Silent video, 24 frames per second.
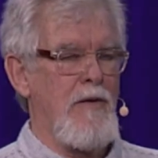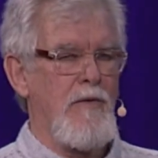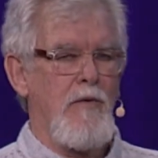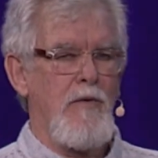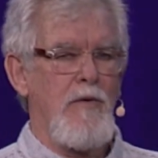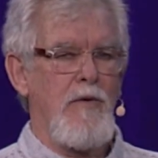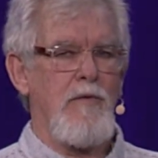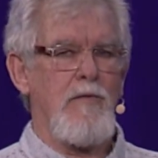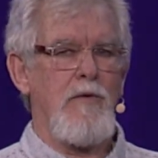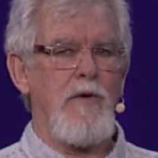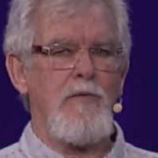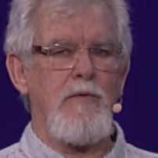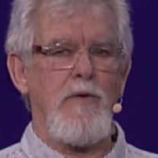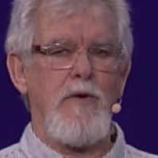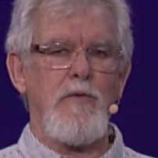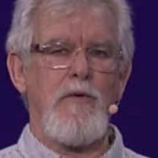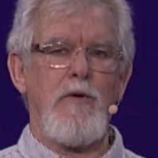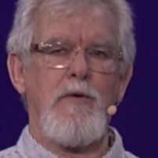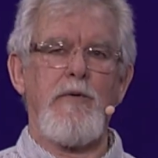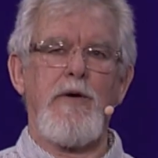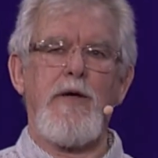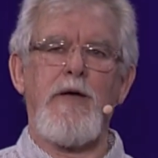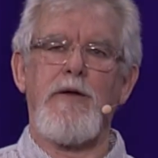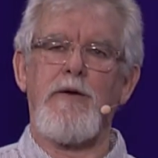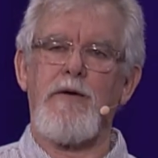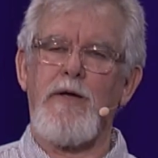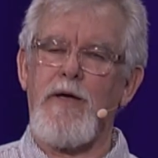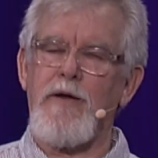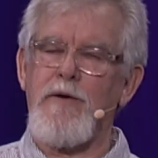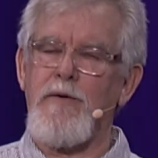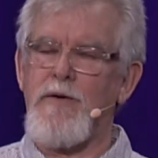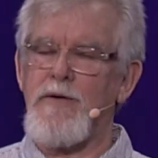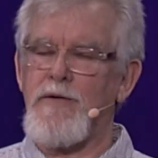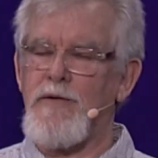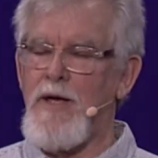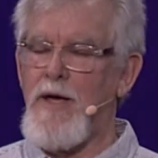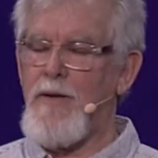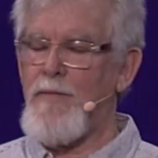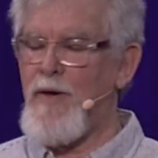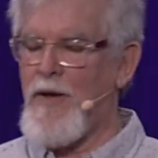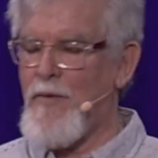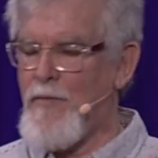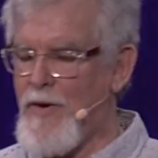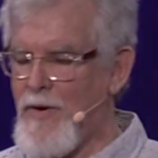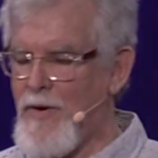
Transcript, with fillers: Whoa, whoa, whoa, whoa. Ed, Ed, Ed, time out.